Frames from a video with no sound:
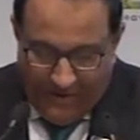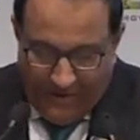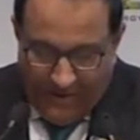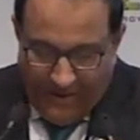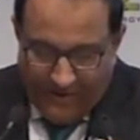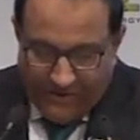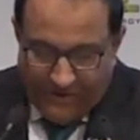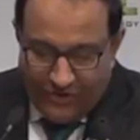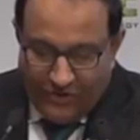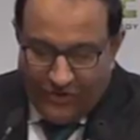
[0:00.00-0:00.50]

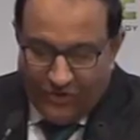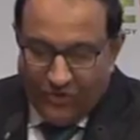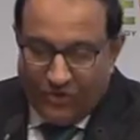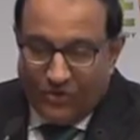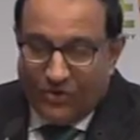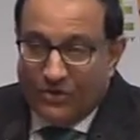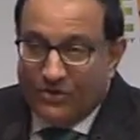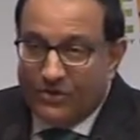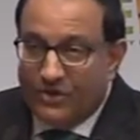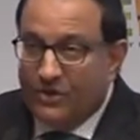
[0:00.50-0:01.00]
and SIEW
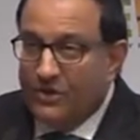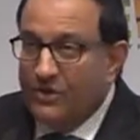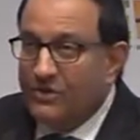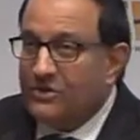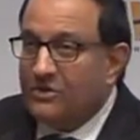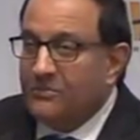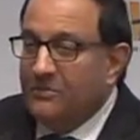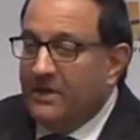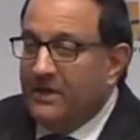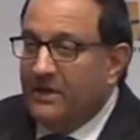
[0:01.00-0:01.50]
continues
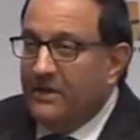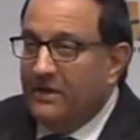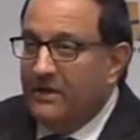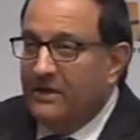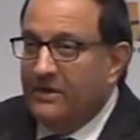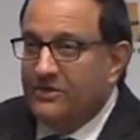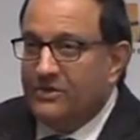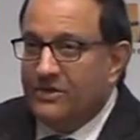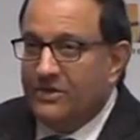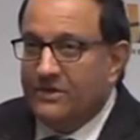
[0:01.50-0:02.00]
to be
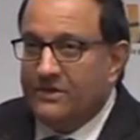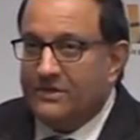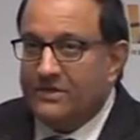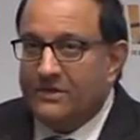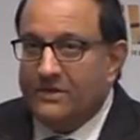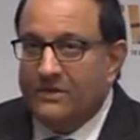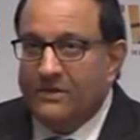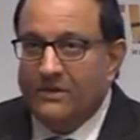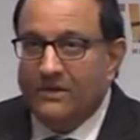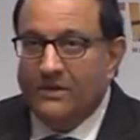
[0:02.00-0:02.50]

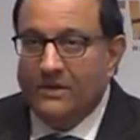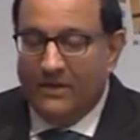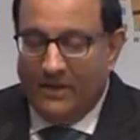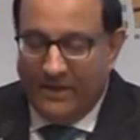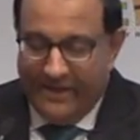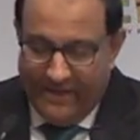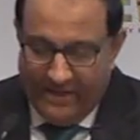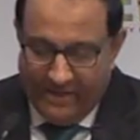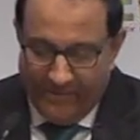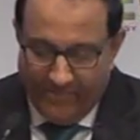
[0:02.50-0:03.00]
Asia's
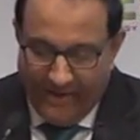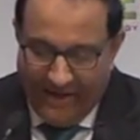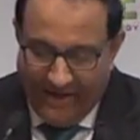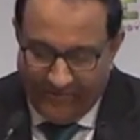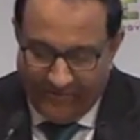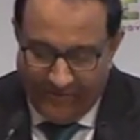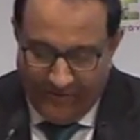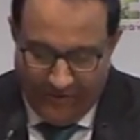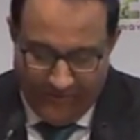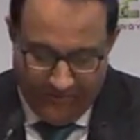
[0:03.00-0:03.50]
leading
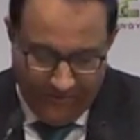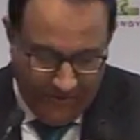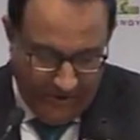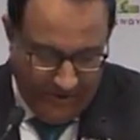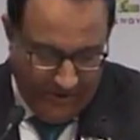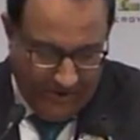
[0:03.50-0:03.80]
platform